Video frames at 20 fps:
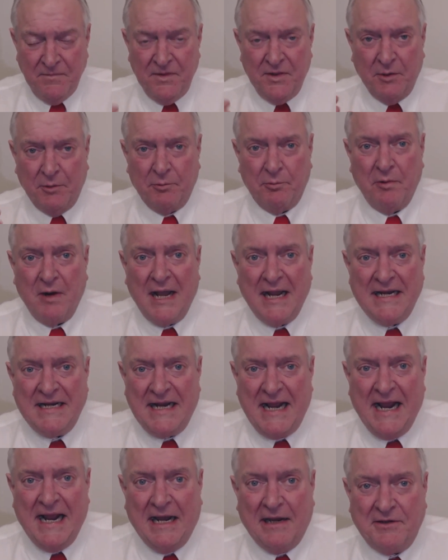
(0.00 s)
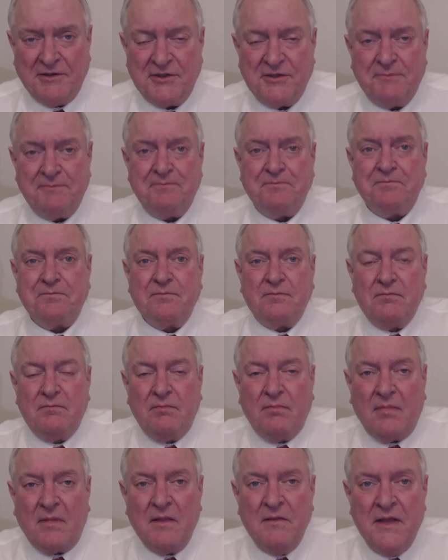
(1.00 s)
the right house
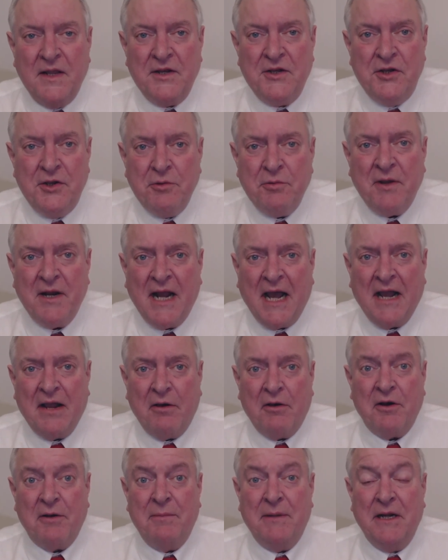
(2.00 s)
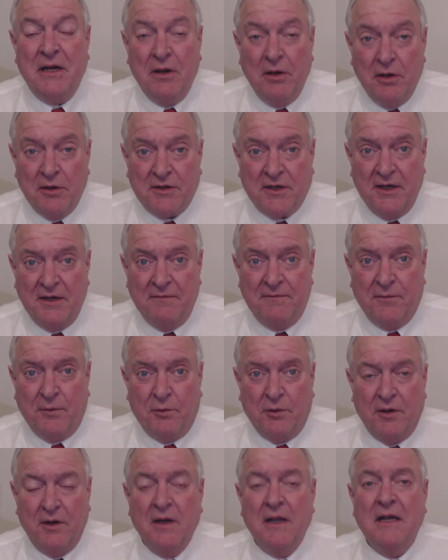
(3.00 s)
that you and I ought to be looking
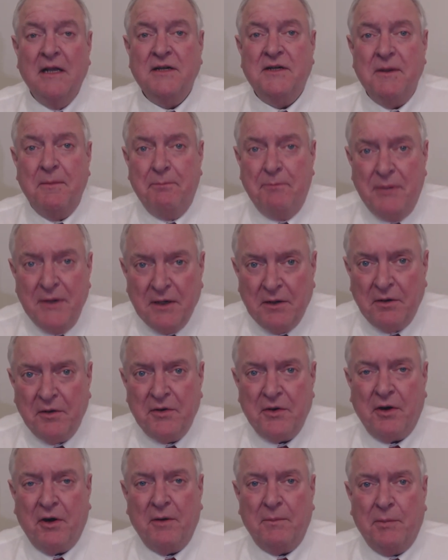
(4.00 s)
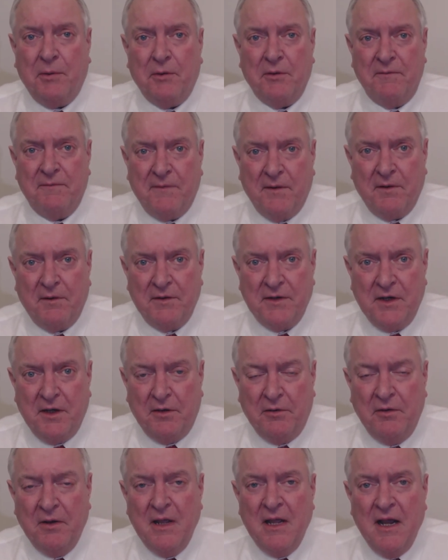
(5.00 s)
for to build our
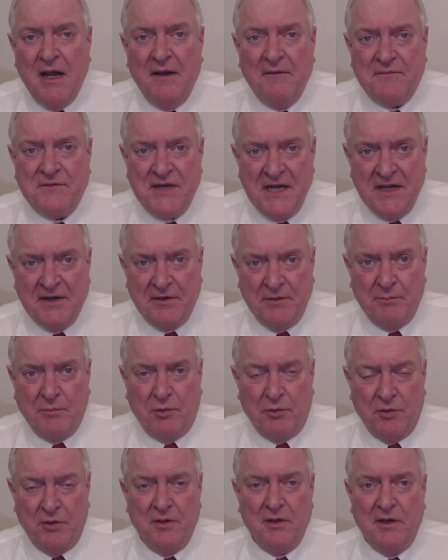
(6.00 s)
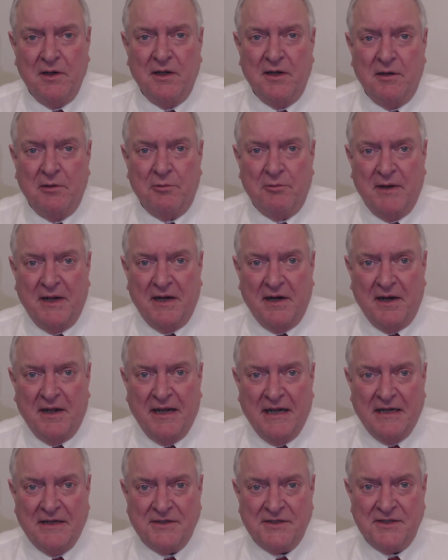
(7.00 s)
portfolio of 10 or more little rental
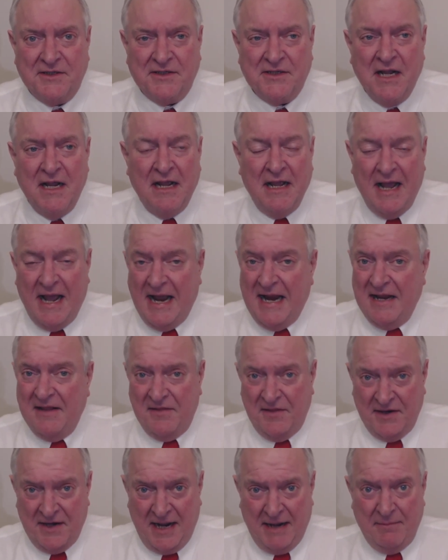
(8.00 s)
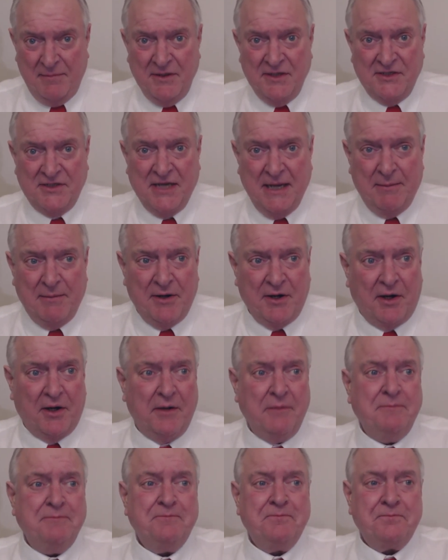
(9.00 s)
houses. Hey, the name of the
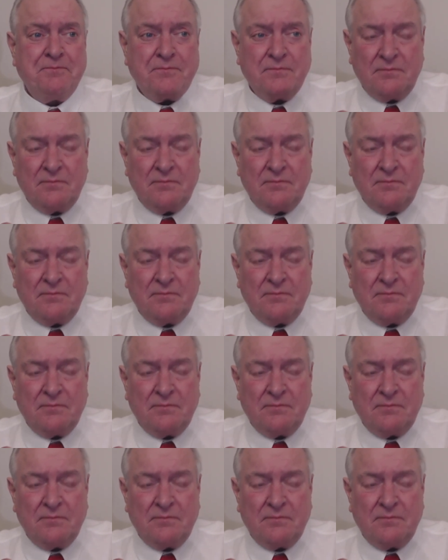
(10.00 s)
seminar